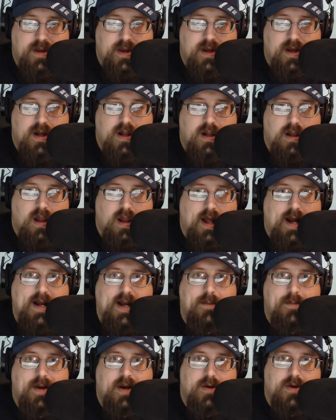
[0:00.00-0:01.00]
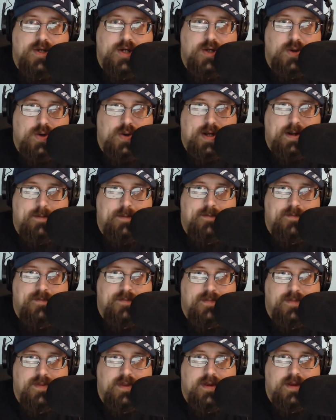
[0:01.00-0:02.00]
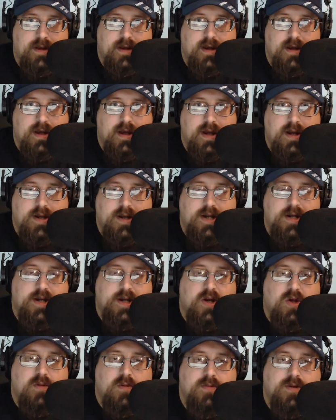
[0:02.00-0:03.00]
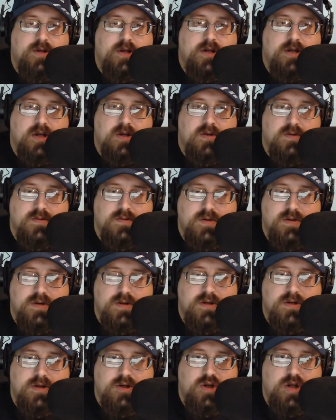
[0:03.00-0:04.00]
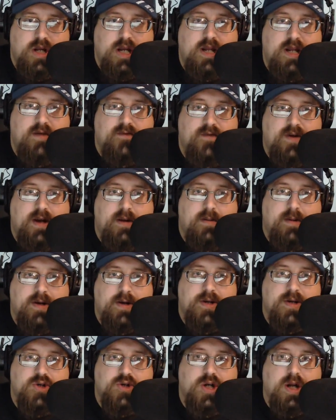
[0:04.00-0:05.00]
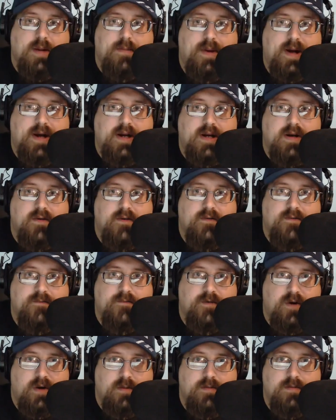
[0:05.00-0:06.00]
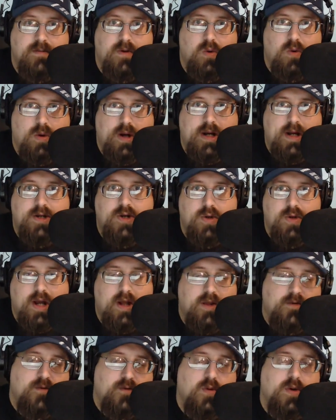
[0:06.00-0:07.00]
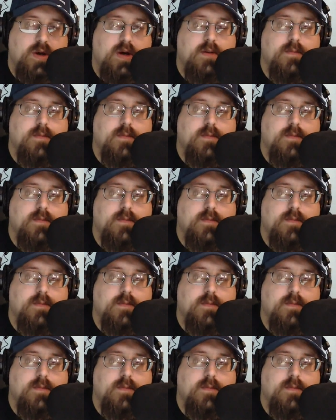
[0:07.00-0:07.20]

lied about it to him, didn't tell him till he didn't find out about it till she got back from Hawaii to California.